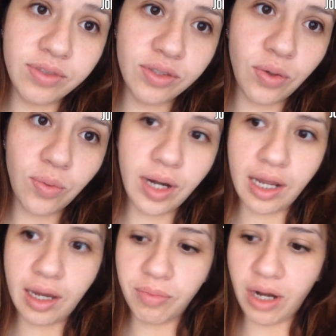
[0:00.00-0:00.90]
So
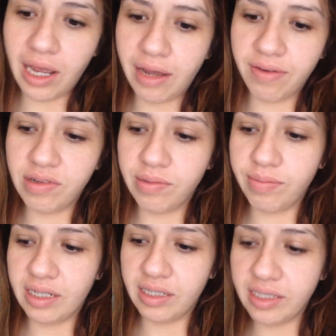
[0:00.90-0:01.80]
when I'm gonna have
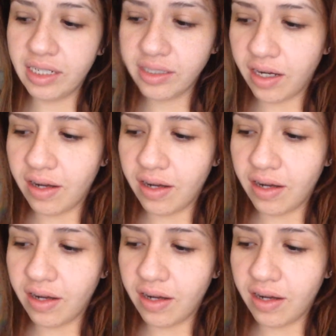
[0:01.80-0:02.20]
him my days